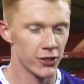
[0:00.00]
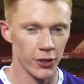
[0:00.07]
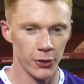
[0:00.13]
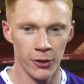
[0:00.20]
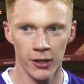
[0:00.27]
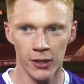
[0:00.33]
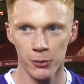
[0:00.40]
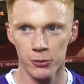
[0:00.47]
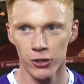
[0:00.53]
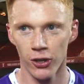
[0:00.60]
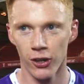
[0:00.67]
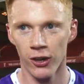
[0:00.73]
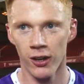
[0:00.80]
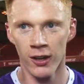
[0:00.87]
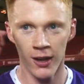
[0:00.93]
to, and I'm
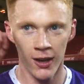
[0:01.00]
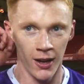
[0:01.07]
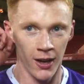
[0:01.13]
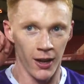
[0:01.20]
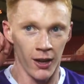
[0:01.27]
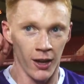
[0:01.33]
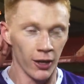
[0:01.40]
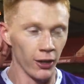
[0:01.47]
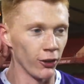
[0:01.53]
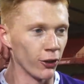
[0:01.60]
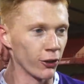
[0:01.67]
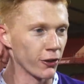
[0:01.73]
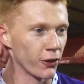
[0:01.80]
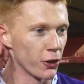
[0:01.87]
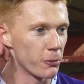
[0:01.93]
sure a lot
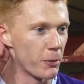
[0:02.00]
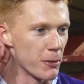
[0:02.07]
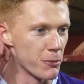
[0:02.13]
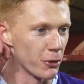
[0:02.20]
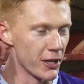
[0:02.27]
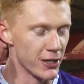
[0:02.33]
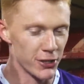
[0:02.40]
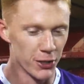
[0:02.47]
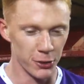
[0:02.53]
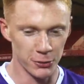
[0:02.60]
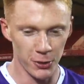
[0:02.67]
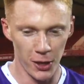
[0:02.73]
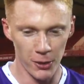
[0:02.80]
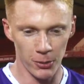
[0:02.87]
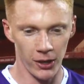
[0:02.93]
longer than other people wanted to as
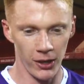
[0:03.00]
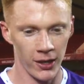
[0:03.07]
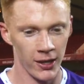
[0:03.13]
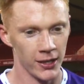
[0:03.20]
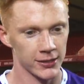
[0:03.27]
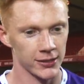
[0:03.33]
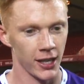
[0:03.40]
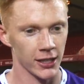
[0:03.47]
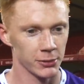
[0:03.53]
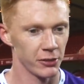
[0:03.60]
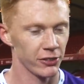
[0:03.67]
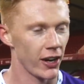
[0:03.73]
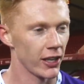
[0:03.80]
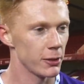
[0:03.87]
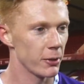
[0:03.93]
well, but it's nice to
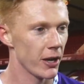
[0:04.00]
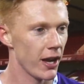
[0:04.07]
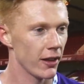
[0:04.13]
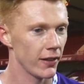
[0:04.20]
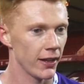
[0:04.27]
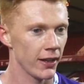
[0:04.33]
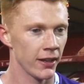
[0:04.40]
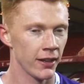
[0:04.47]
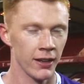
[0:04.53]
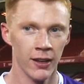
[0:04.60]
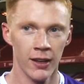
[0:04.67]
finally be out there